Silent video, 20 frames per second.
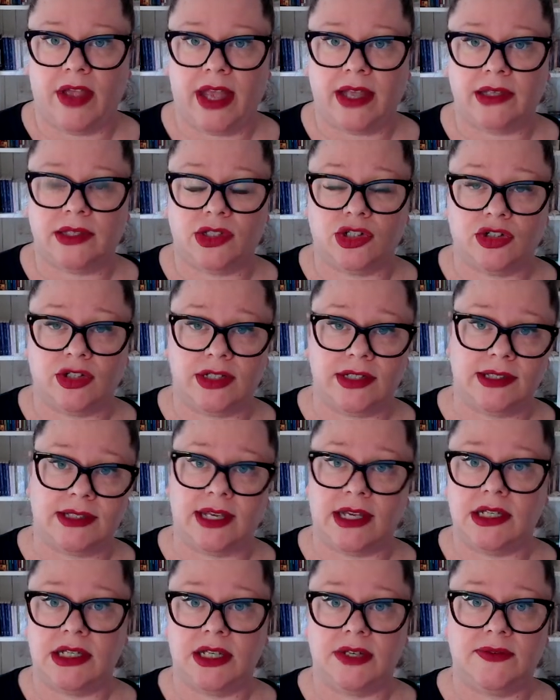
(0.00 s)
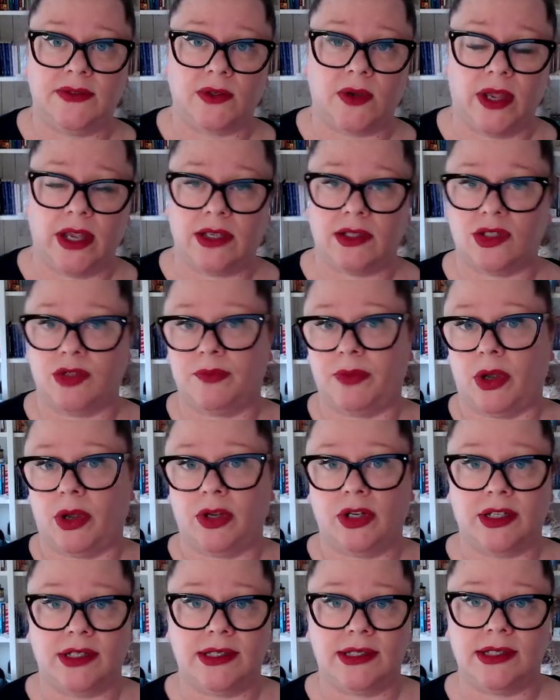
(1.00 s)
extra incentives or extra
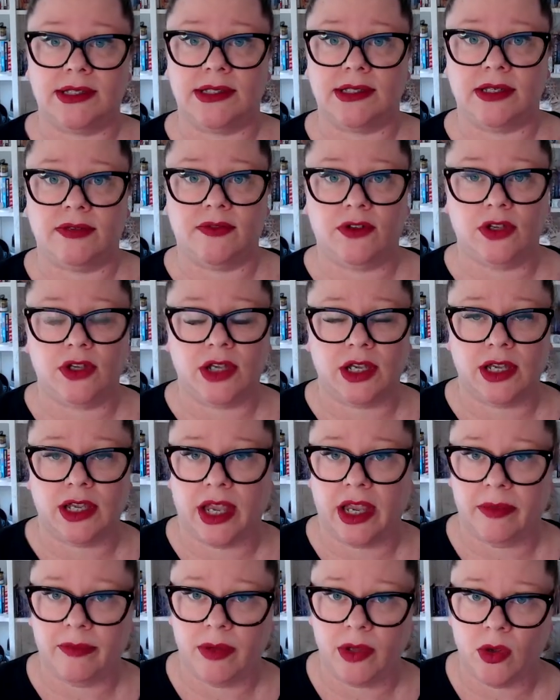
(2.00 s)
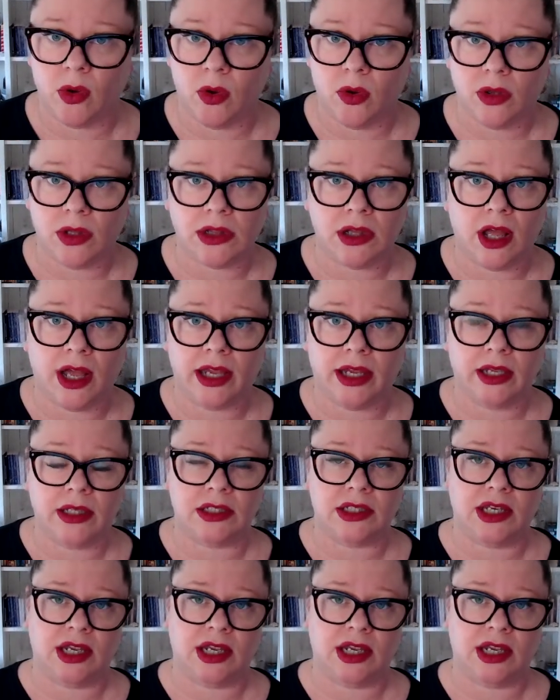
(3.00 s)
bonuses if you can keep your client